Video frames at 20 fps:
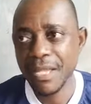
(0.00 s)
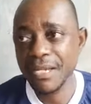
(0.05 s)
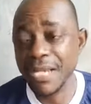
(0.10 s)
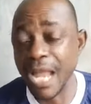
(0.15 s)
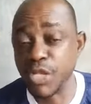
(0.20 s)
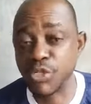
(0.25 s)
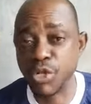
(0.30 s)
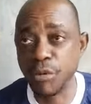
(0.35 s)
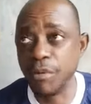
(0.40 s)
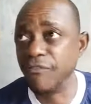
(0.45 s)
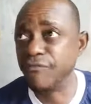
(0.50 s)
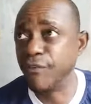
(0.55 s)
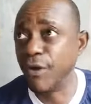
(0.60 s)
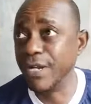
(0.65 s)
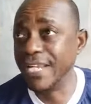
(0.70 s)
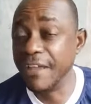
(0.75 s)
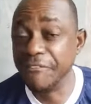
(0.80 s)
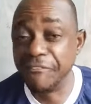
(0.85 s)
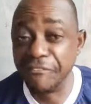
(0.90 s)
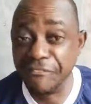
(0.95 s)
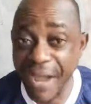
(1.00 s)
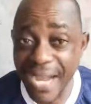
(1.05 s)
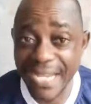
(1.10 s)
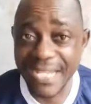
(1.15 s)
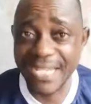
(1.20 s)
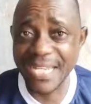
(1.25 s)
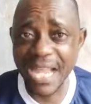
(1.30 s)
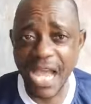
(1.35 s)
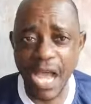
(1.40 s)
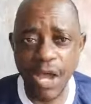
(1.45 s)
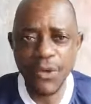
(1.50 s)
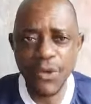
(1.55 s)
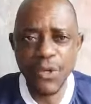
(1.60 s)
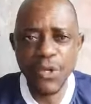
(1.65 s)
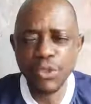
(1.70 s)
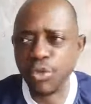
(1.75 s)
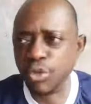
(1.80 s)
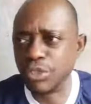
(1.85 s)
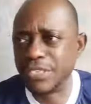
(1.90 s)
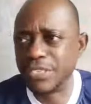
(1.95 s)
Now some of us they fight now
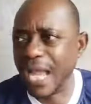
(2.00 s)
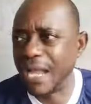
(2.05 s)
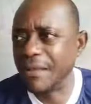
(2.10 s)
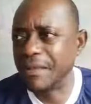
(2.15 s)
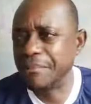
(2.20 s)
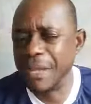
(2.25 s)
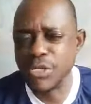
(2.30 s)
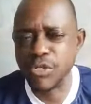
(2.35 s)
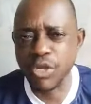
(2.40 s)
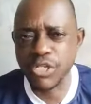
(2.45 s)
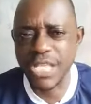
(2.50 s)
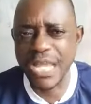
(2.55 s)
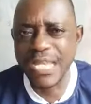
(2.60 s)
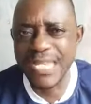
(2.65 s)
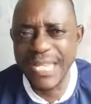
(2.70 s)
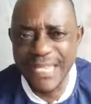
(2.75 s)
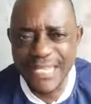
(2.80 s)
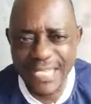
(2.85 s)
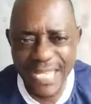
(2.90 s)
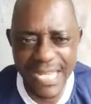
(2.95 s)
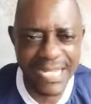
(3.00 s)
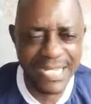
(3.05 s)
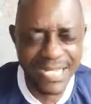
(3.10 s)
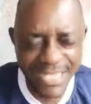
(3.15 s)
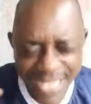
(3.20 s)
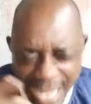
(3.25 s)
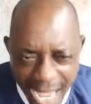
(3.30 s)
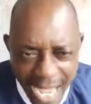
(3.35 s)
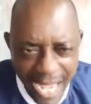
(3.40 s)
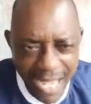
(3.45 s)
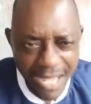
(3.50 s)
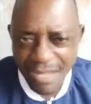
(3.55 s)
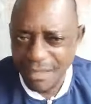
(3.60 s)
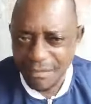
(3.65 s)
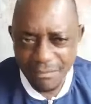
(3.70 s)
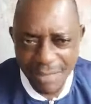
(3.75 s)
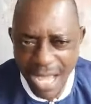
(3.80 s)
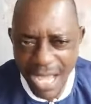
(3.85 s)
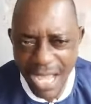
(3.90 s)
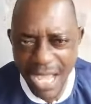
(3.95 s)
to make sure that this thing day.
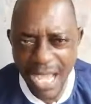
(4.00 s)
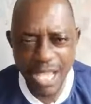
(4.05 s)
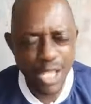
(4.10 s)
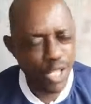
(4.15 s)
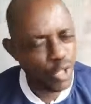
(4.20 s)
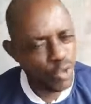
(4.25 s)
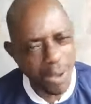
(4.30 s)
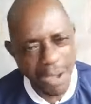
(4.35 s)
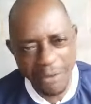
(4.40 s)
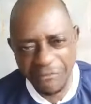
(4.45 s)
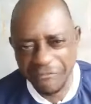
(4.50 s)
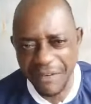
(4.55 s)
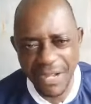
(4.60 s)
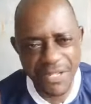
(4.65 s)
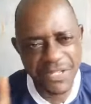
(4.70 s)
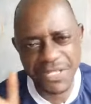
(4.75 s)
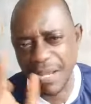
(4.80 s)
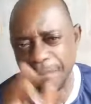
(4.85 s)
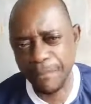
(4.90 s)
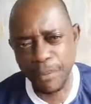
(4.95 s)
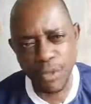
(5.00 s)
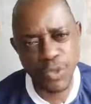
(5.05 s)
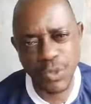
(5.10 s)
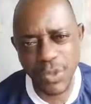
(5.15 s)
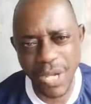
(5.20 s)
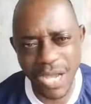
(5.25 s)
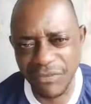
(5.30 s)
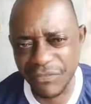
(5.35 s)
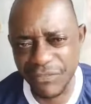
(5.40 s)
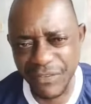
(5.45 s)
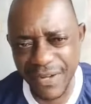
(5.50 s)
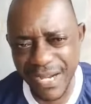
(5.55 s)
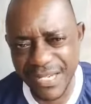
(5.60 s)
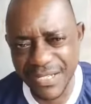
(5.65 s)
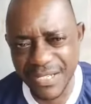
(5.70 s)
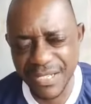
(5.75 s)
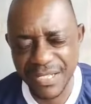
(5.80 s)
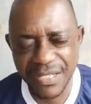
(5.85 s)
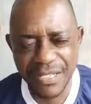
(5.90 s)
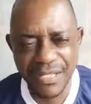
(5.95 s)
You are fighting Apostle
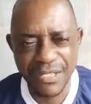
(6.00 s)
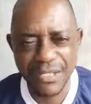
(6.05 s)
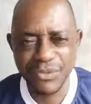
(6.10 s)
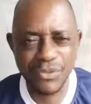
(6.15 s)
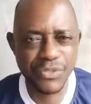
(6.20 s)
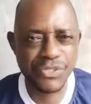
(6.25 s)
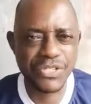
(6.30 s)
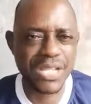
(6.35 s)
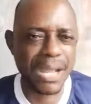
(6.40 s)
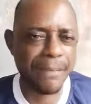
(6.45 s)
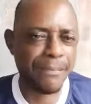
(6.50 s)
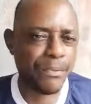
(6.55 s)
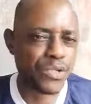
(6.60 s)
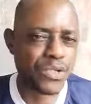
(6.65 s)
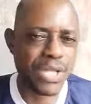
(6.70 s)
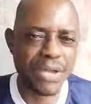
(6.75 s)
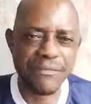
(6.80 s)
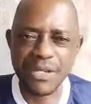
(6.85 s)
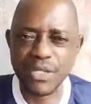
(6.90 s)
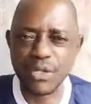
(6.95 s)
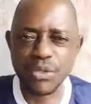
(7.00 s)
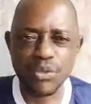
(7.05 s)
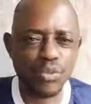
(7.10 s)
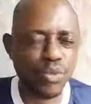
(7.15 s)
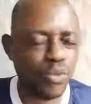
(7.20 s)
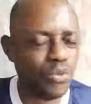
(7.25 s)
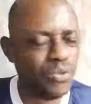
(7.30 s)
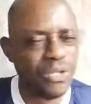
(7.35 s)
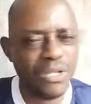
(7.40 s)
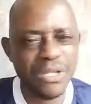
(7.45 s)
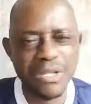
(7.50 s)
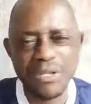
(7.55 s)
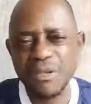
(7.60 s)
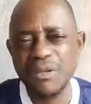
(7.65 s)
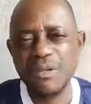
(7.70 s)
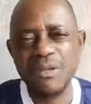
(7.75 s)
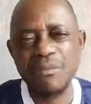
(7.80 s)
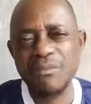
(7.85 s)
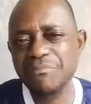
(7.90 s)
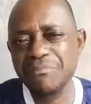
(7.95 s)
Alfred. Using Apostle Alfred to do
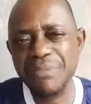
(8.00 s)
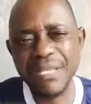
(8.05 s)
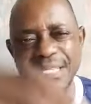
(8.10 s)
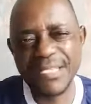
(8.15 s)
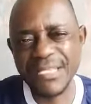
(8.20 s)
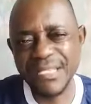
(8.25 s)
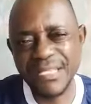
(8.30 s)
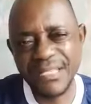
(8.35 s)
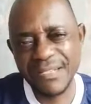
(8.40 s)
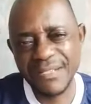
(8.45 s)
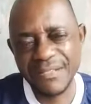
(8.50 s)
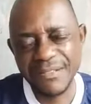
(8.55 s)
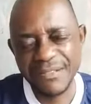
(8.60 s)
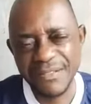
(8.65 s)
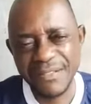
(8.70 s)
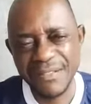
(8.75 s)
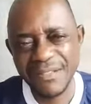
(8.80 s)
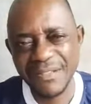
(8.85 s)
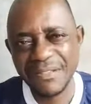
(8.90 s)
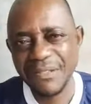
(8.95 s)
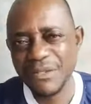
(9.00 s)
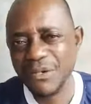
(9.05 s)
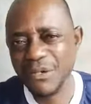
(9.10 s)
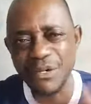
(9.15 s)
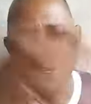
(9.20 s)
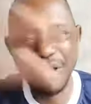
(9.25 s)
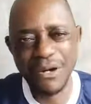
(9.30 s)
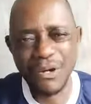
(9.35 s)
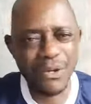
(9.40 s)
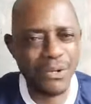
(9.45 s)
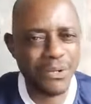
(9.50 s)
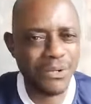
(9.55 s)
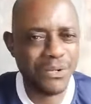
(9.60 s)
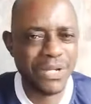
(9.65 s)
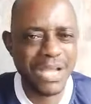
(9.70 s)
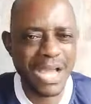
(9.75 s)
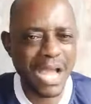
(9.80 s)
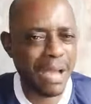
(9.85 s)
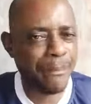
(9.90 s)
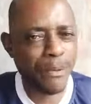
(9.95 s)
meeting. Oh,
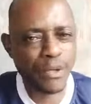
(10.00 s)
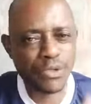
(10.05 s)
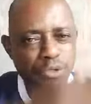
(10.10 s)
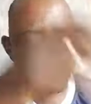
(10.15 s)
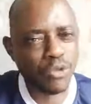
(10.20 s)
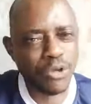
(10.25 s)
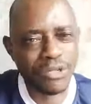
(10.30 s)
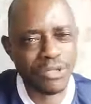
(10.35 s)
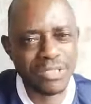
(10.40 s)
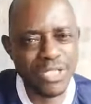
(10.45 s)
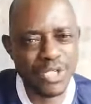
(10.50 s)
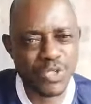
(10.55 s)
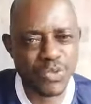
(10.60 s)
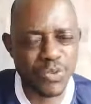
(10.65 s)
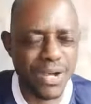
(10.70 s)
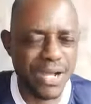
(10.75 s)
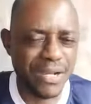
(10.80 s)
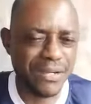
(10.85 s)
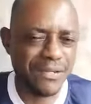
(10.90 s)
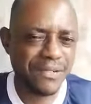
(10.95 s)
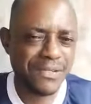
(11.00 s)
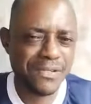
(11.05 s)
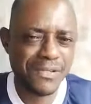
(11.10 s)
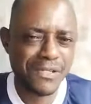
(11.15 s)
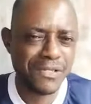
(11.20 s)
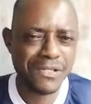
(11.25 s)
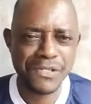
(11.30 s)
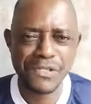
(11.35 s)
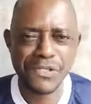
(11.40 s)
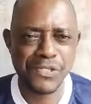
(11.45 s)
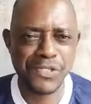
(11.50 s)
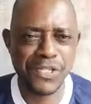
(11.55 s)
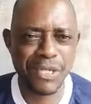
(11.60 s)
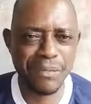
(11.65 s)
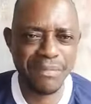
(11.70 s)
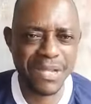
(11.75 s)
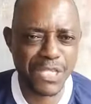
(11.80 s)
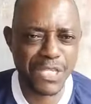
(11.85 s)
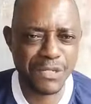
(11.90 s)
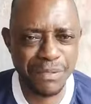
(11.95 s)
Apostle talk this one.
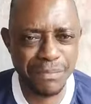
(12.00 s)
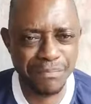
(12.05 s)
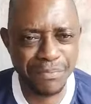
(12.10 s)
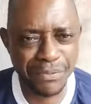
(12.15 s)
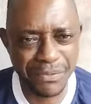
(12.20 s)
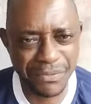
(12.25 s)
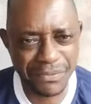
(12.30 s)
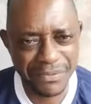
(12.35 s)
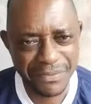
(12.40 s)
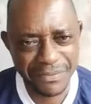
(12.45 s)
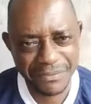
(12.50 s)
Shameless people.